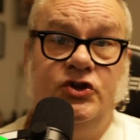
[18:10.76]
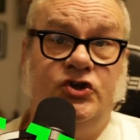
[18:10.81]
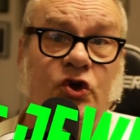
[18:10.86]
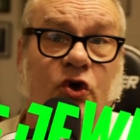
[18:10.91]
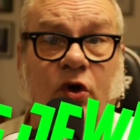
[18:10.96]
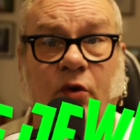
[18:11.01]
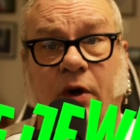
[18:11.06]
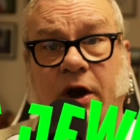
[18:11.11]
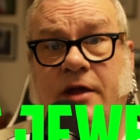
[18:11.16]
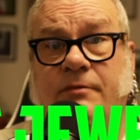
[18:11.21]

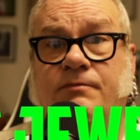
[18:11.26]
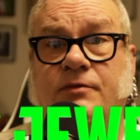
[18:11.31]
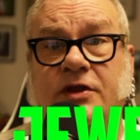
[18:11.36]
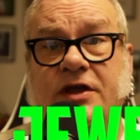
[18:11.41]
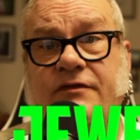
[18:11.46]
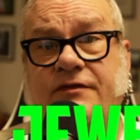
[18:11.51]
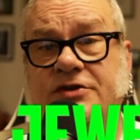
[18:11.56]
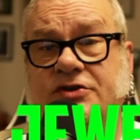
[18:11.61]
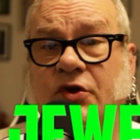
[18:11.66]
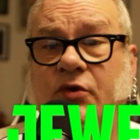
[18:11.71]
Jewelry.
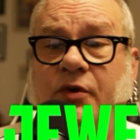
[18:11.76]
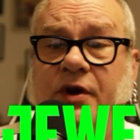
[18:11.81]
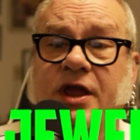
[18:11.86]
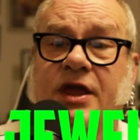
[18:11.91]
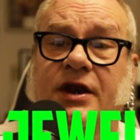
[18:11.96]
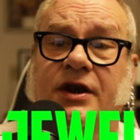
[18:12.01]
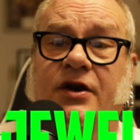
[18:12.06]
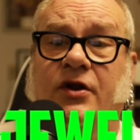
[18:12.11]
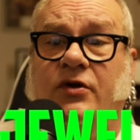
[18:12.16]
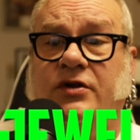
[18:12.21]
Leave the jewelry
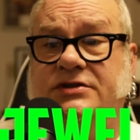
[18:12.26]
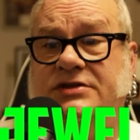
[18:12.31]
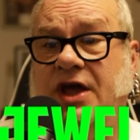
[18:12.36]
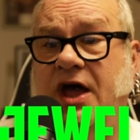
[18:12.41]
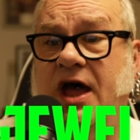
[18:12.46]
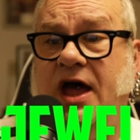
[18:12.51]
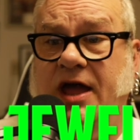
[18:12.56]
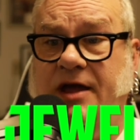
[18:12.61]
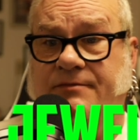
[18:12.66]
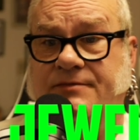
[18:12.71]
in at all
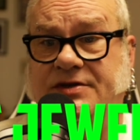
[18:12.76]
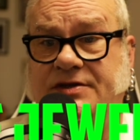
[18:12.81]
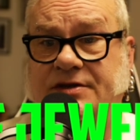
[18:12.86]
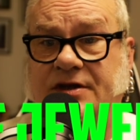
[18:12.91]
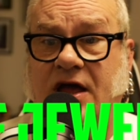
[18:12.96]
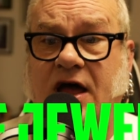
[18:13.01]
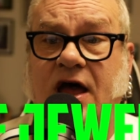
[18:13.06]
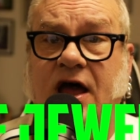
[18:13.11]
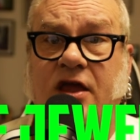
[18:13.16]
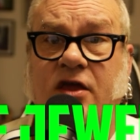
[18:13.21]
times.
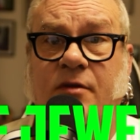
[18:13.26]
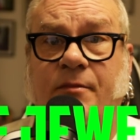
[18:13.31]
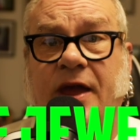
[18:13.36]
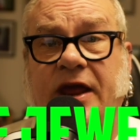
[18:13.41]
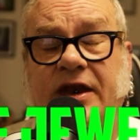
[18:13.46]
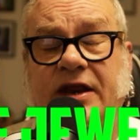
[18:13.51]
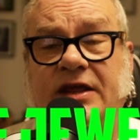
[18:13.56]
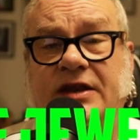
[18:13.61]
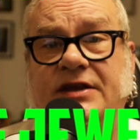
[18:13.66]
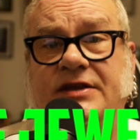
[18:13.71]
Uh, you may
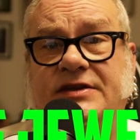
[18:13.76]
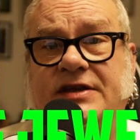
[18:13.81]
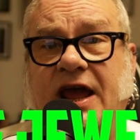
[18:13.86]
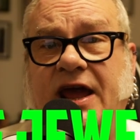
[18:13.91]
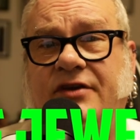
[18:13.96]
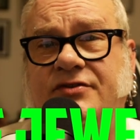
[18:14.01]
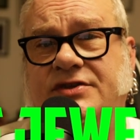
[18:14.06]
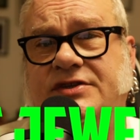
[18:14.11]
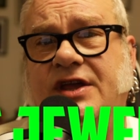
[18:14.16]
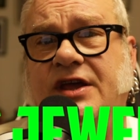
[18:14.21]
need to
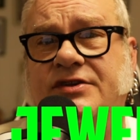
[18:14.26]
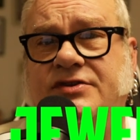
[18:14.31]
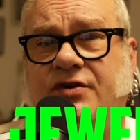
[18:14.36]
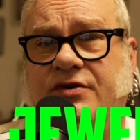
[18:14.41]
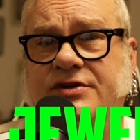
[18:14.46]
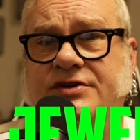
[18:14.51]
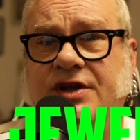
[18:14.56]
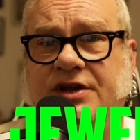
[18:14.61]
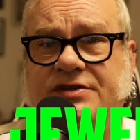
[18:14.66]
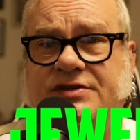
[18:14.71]
downsize or
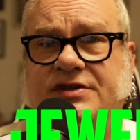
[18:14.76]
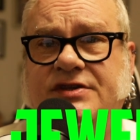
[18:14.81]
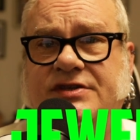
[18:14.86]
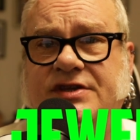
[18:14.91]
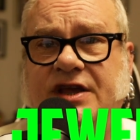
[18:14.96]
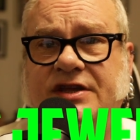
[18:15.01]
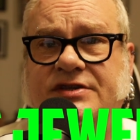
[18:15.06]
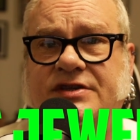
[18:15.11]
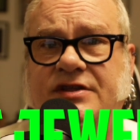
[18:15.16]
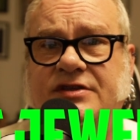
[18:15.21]
adjust the
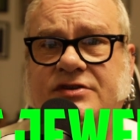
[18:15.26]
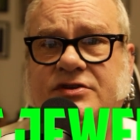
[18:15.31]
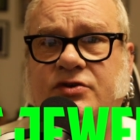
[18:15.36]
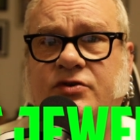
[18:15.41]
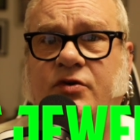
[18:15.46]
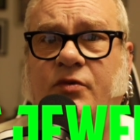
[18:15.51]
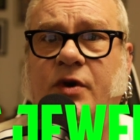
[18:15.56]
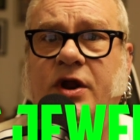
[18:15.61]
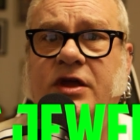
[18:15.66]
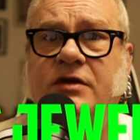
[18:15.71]
size of the
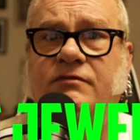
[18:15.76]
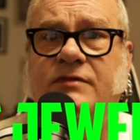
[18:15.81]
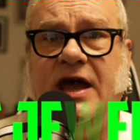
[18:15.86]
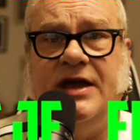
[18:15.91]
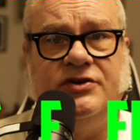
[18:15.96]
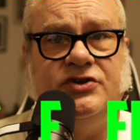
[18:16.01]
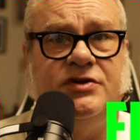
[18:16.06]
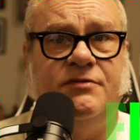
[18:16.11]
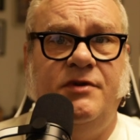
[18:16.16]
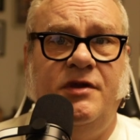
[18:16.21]
jewelry.
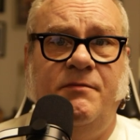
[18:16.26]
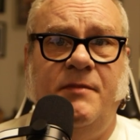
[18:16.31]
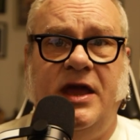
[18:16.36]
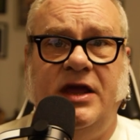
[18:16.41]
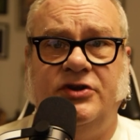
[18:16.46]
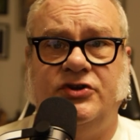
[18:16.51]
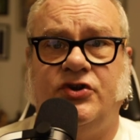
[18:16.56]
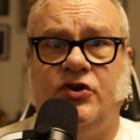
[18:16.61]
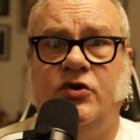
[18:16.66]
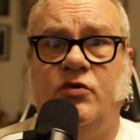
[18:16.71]
That should be
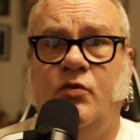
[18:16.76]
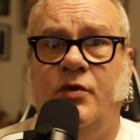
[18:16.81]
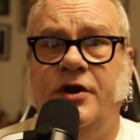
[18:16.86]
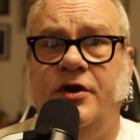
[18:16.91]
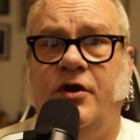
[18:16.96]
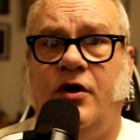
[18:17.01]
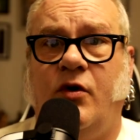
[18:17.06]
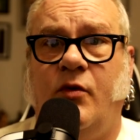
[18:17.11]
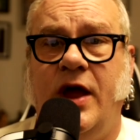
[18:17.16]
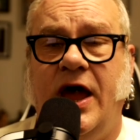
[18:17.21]
measured when
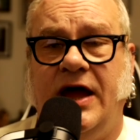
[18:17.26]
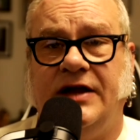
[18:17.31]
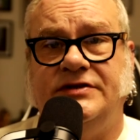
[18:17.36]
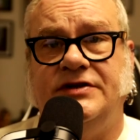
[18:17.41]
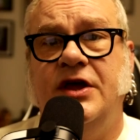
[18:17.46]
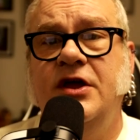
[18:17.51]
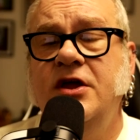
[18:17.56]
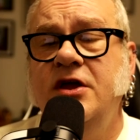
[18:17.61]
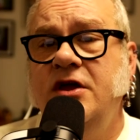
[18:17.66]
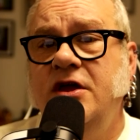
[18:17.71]
you're erect.
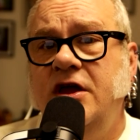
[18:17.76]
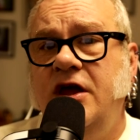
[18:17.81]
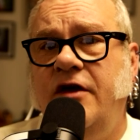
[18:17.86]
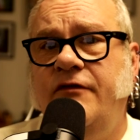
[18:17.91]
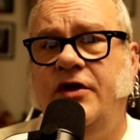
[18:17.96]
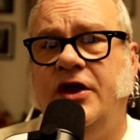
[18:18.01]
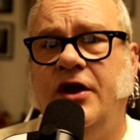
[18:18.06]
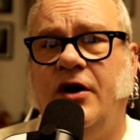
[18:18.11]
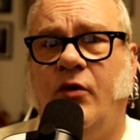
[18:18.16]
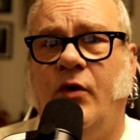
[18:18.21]
If
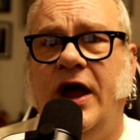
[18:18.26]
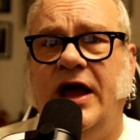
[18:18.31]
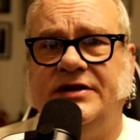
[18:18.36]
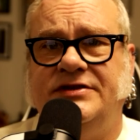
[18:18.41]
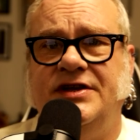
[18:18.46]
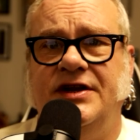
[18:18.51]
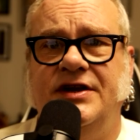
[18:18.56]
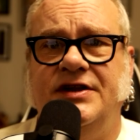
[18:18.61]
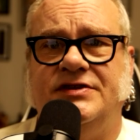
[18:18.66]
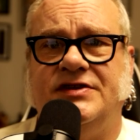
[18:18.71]
you get erect
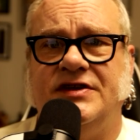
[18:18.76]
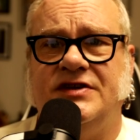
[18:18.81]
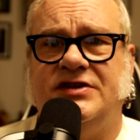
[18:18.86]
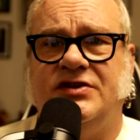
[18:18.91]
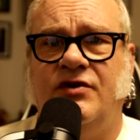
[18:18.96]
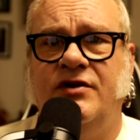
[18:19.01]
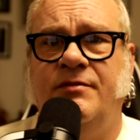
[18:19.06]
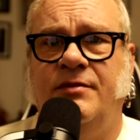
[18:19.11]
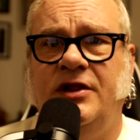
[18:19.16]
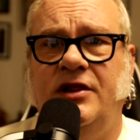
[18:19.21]
and it's
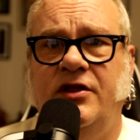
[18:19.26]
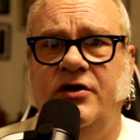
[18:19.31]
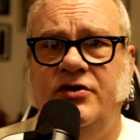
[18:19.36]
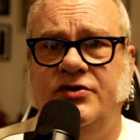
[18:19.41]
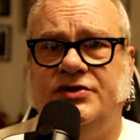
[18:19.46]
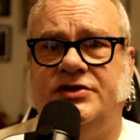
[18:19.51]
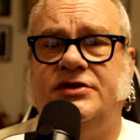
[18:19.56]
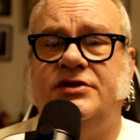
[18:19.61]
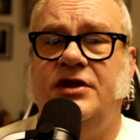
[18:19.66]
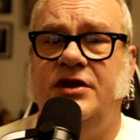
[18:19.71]
extremely
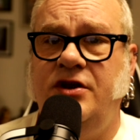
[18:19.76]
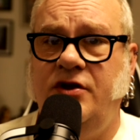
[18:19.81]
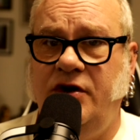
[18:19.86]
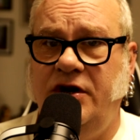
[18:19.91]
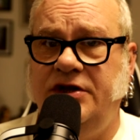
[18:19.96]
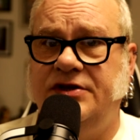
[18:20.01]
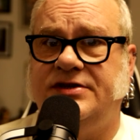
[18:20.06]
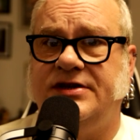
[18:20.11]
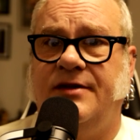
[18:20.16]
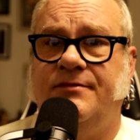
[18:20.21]
loose, then you
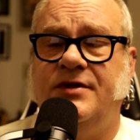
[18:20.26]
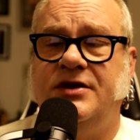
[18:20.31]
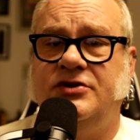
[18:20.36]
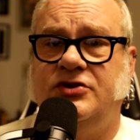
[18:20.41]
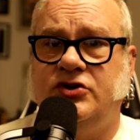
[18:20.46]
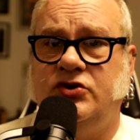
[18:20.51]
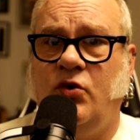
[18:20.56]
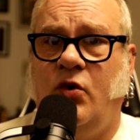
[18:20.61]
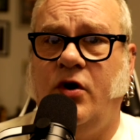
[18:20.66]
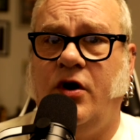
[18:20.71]
need something
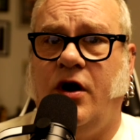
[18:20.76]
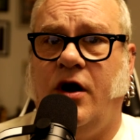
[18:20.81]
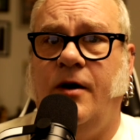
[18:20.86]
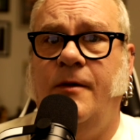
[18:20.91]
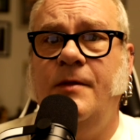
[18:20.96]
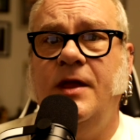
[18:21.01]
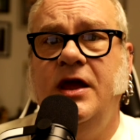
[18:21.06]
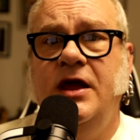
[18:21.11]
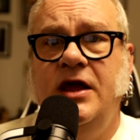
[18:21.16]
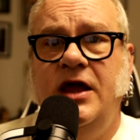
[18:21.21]
shorter.
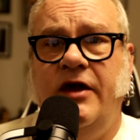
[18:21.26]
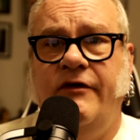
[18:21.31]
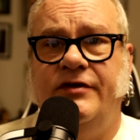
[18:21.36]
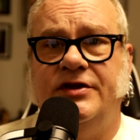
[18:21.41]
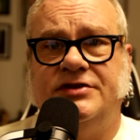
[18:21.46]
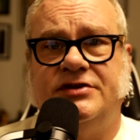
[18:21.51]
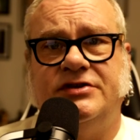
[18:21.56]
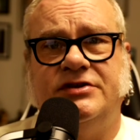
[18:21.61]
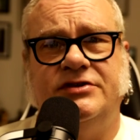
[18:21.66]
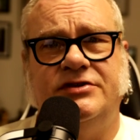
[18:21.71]
If
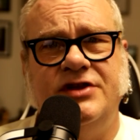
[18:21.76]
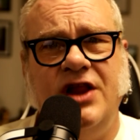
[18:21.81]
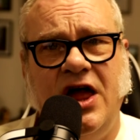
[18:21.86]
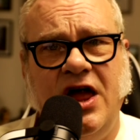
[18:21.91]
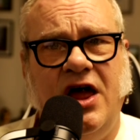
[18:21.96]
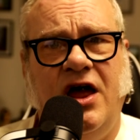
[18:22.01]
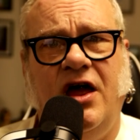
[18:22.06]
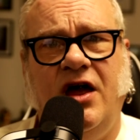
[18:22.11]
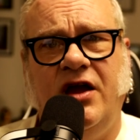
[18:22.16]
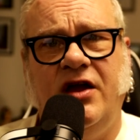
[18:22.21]
it's
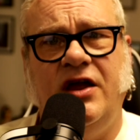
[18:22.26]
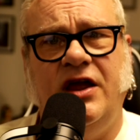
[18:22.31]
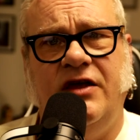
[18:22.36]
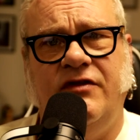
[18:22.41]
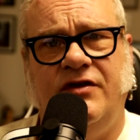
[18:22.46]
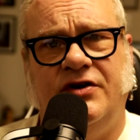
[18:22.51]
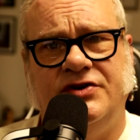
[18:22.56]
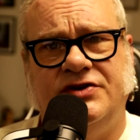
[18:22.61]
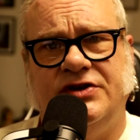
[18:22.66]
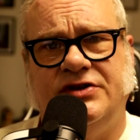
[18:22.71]
snug and
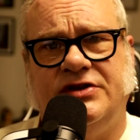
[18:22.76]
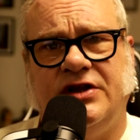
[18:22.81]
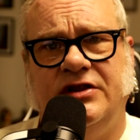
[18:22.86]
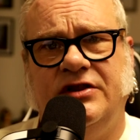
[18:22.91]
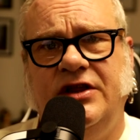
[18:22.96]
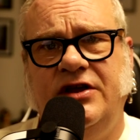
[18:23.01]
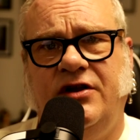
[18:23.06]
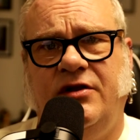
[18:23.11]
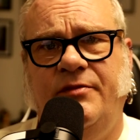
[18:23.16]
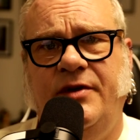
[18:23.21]
there's just a
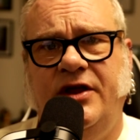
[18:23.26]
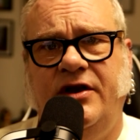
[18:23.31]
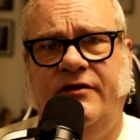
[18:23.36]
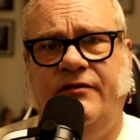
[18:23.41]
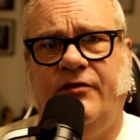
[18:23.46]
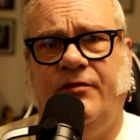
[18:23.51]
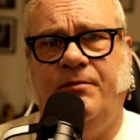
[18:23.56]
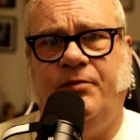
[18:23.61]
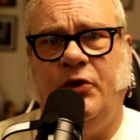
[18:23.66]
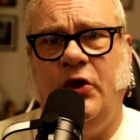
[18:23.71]
little bit
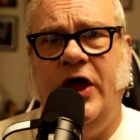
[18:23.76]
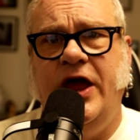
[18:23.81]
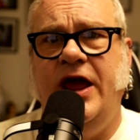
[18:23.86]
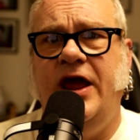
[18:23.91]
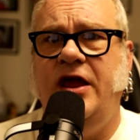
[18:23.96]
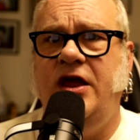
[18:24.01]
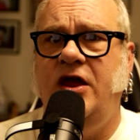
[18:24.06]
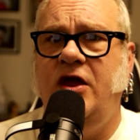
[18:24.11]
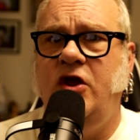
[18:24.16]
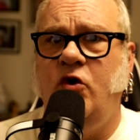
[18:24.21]
of
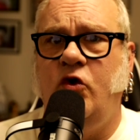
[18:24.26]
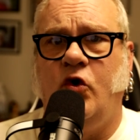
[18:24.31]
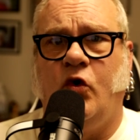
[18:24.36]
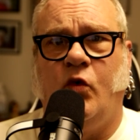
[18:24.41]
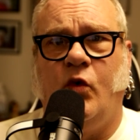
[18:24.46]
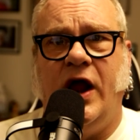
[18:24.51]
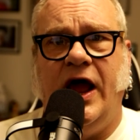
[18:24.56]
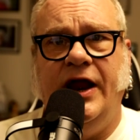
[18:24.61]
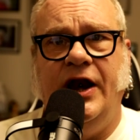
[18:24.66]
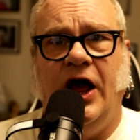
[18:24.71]
play, you're
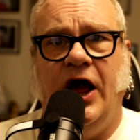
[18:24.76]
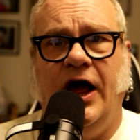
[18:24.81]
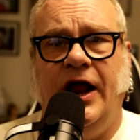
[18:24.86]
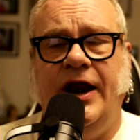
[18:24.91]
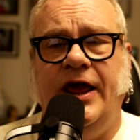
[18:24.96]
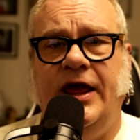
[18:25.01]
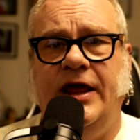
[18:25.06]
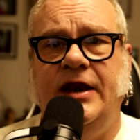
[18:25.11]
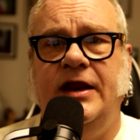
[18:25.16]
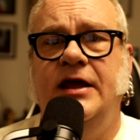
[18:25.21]
right on
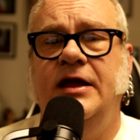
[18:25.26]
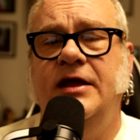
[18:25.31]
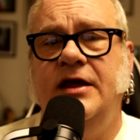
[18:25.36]
it.